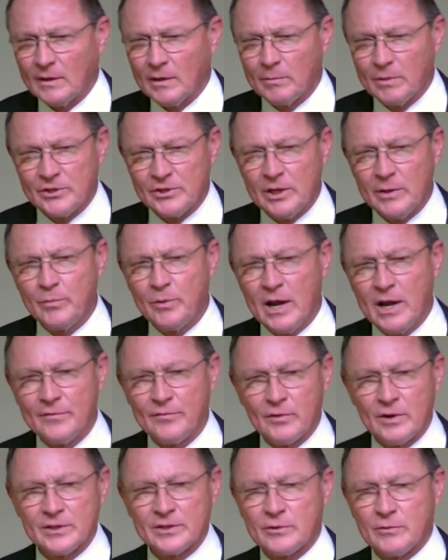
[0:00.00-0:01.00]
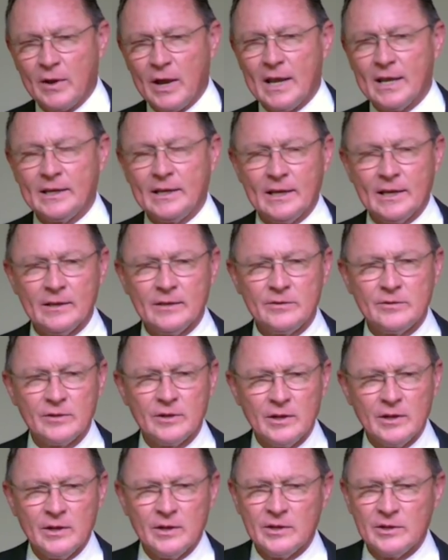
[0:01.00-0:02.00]
But she prayed for us grandkids.
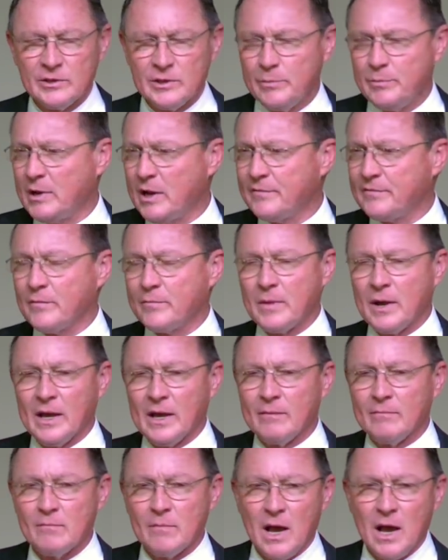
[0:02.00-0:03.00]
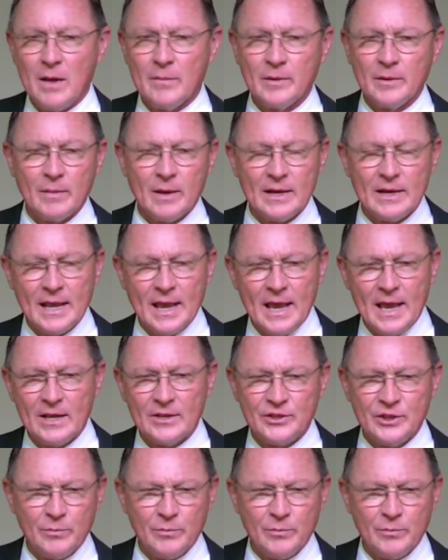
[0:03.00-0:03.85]
She prayed for my mom and my dad.